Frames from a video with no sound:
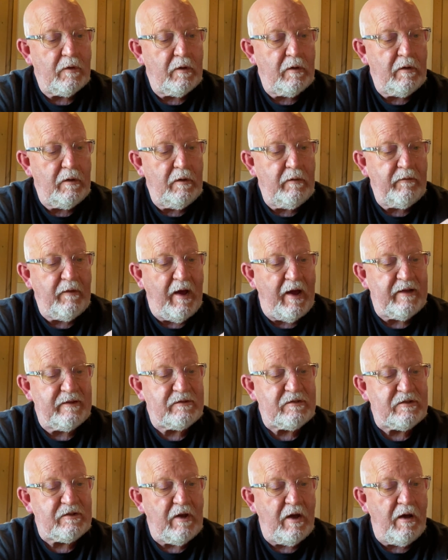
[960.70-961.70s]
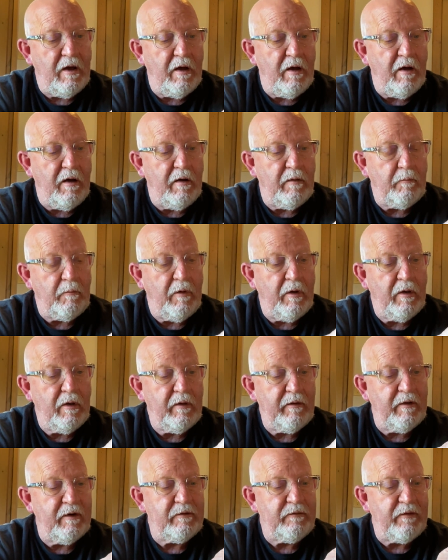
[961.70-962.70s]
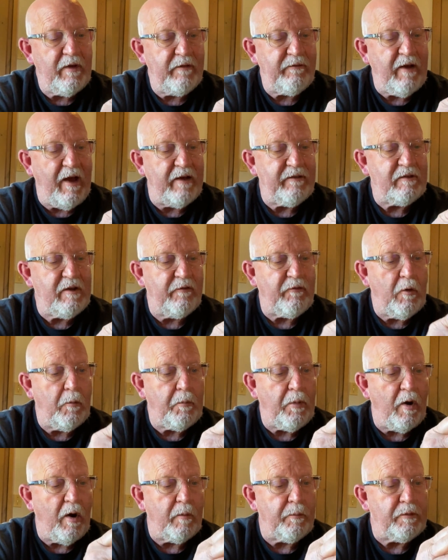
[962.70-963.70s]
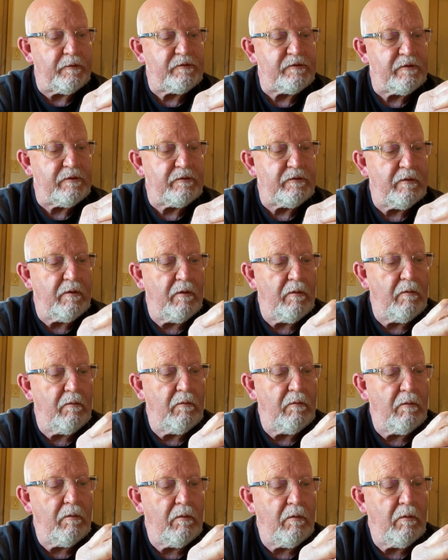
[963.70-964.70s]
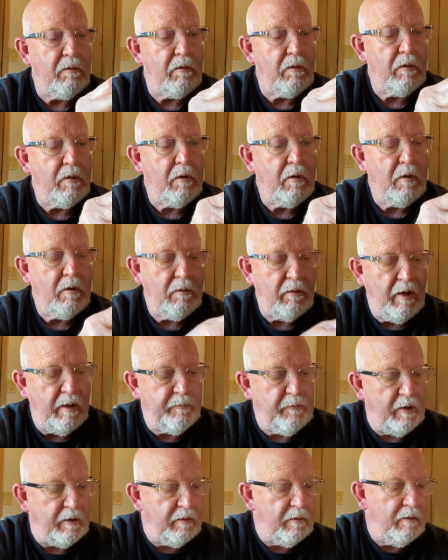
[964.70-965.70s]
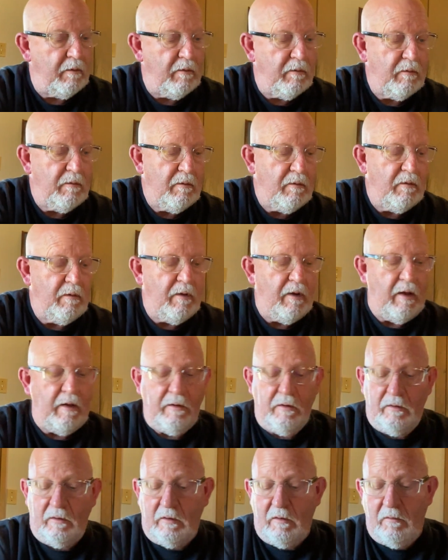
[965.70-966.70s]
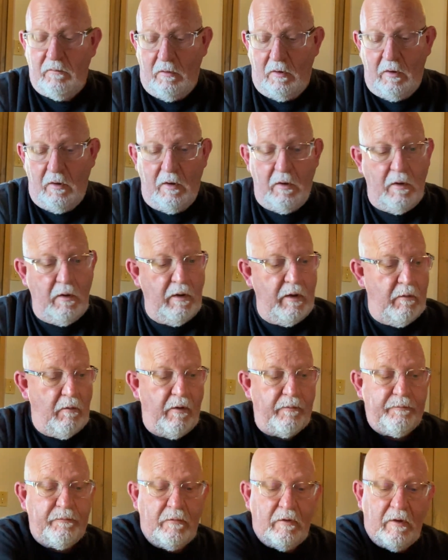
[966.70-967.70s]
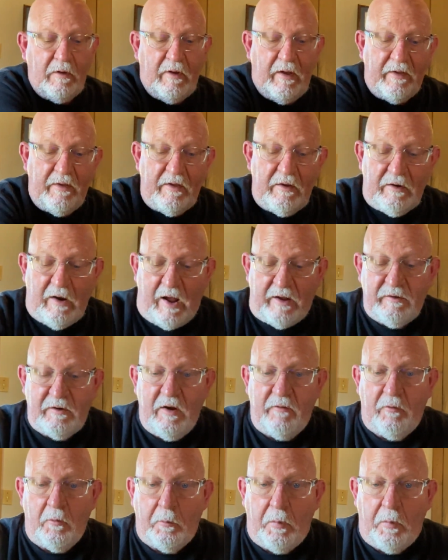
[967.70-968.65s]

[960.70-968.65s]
you've got some, they've got different purposes. Well, I'm not gonna, yeah, there you go. Anyway, you've got different